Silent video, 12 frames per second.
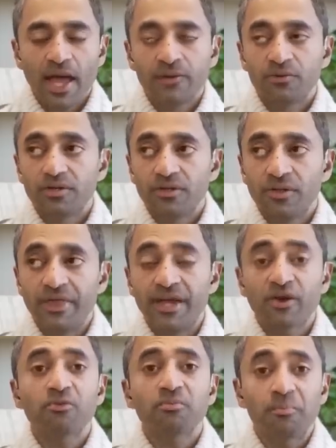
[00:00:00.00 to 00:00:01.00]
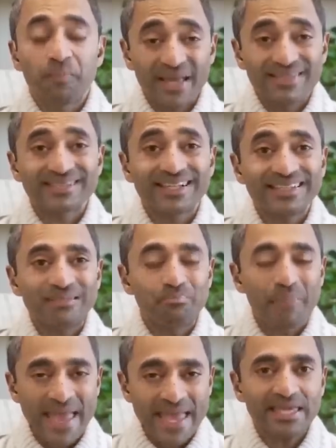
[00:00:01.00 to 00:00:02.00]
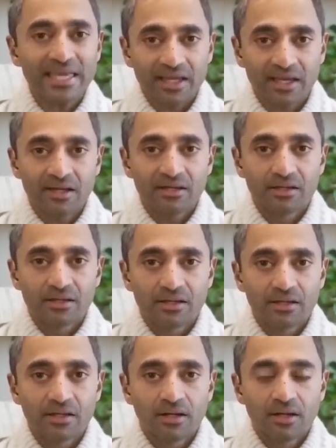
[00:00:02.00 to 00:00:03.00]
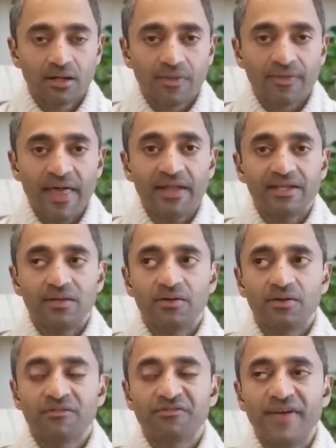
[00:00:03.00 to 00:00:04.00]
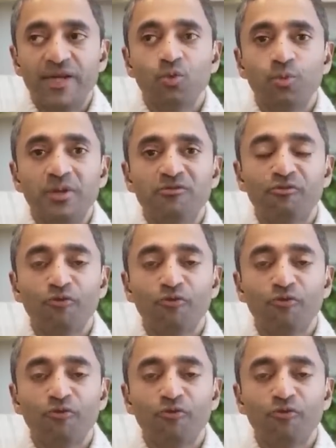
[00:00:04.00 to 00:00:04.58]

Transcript: And they're basically banking that the Fed will be